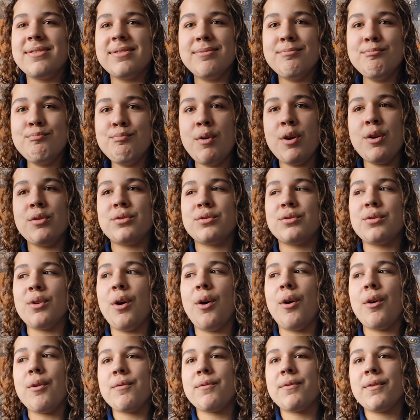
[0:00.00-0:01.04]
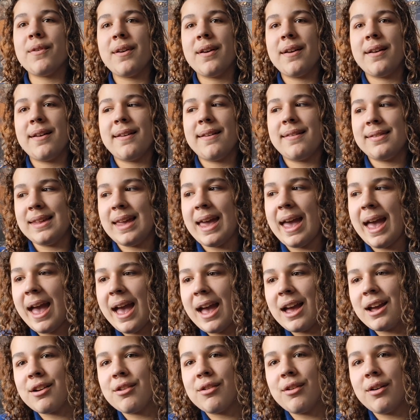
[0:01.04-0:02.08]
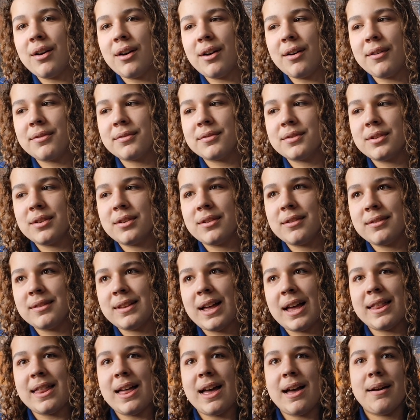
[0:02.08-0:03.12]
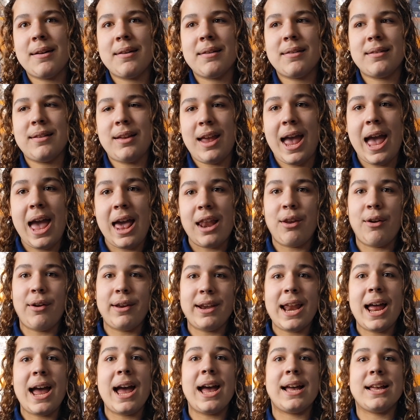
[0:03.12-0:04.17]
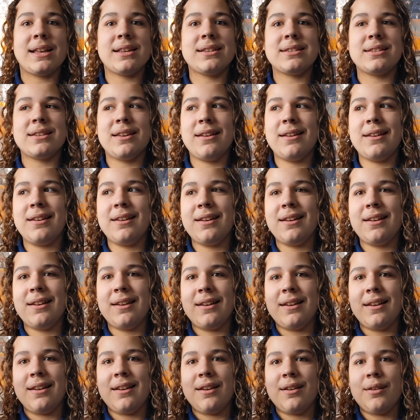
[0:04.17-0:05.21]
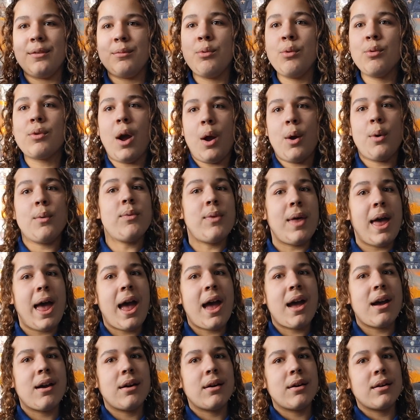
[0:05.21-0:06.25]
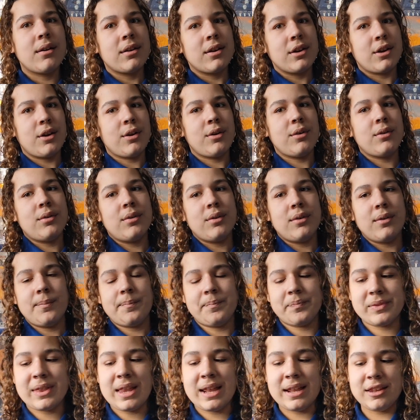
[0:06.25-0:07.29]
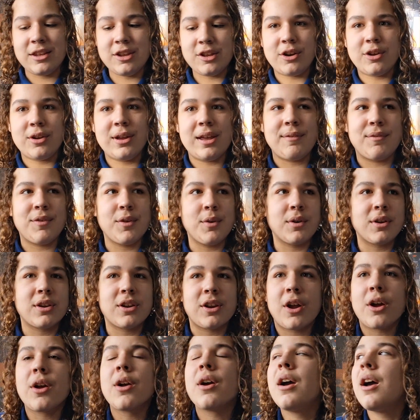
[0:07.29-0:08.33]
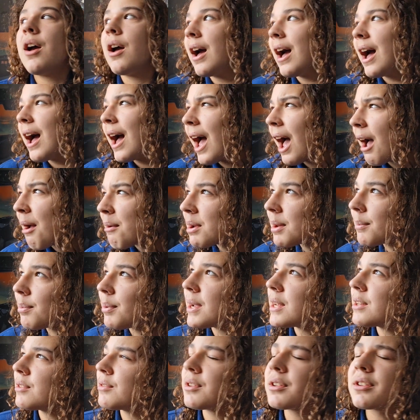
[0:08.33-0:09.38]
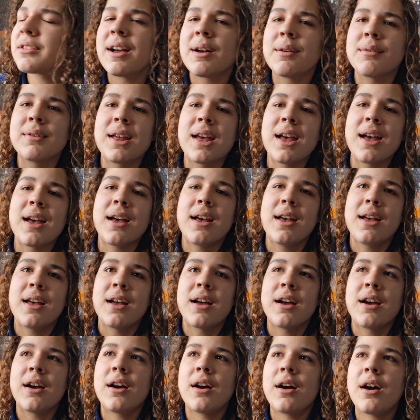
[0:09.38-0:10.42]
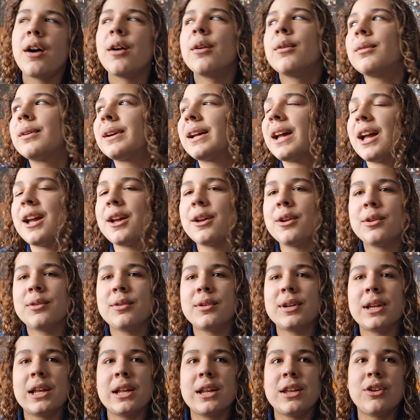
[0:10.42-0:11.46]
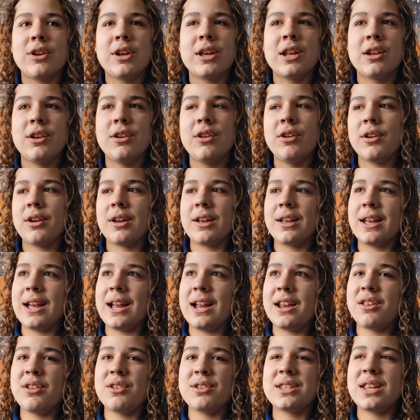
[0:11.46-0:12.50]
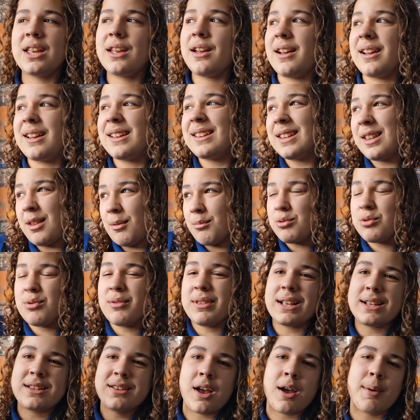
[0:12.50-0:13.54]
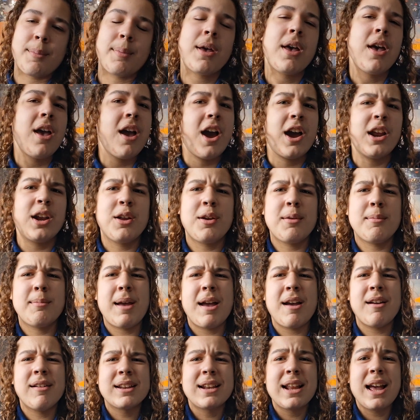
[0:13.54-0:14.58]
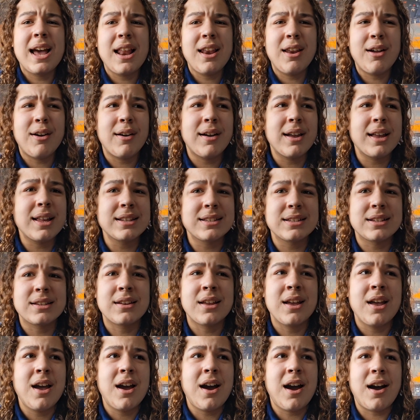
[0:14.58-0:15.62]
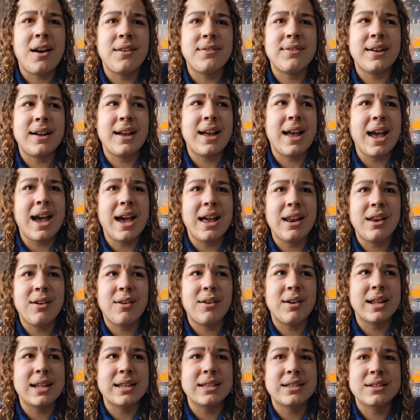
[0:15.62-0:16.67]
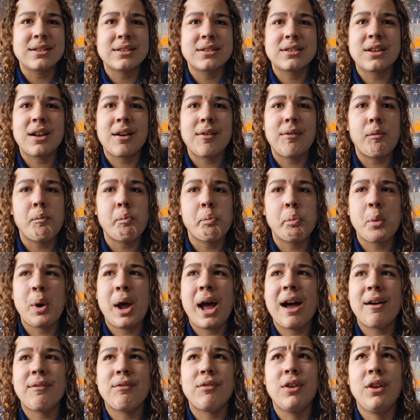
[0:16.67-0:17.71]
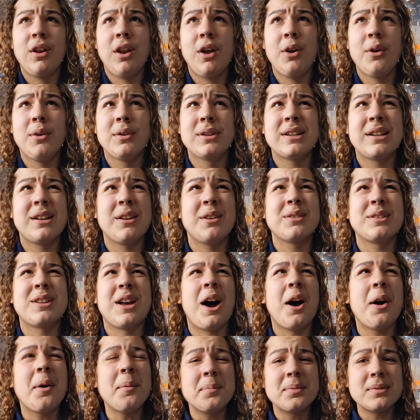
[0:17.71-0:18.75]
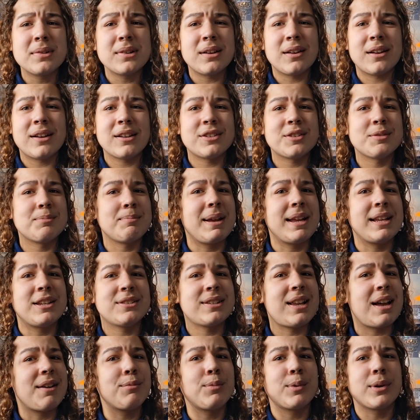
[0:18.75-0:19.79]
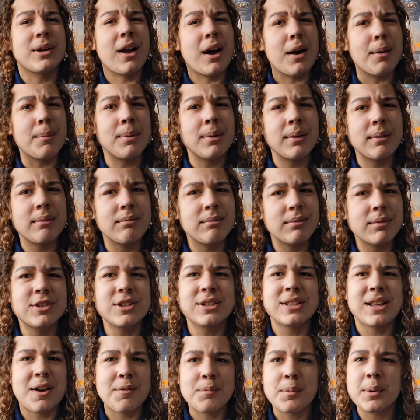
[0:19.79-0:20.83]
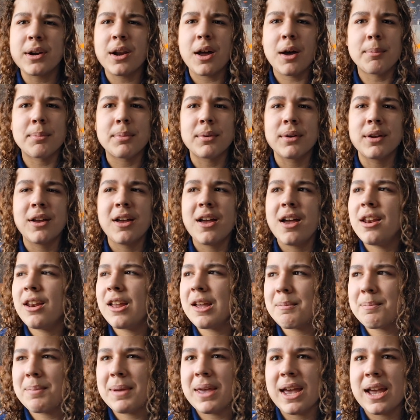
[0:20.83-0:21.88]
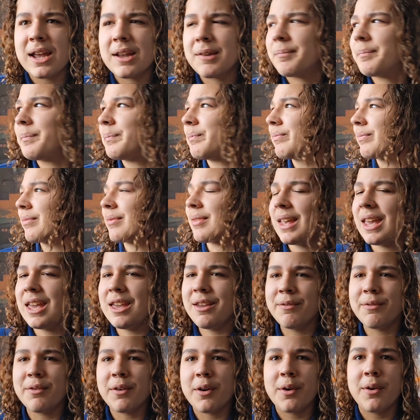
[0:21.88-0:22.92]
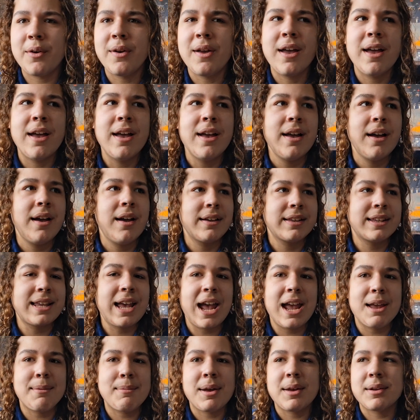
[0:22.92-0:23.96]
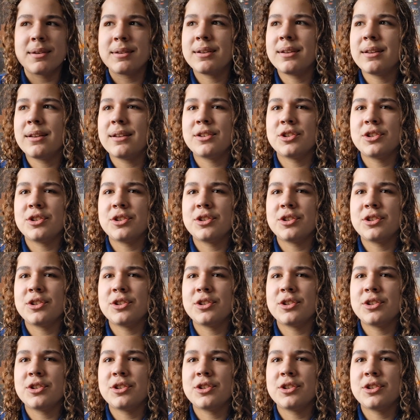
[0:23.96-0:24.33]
most of the aircraft that airline has will go there, you know. You know, if you were to go, how many planes on the ground there? Oh, okay, you can look and you see, I'm sure that's the hub. I know American Airlines and other airlines and stuff will have loads and loads of hubs, and you're like, just have one hub. Just have one hub. Like BA, Heathrow, Cayman,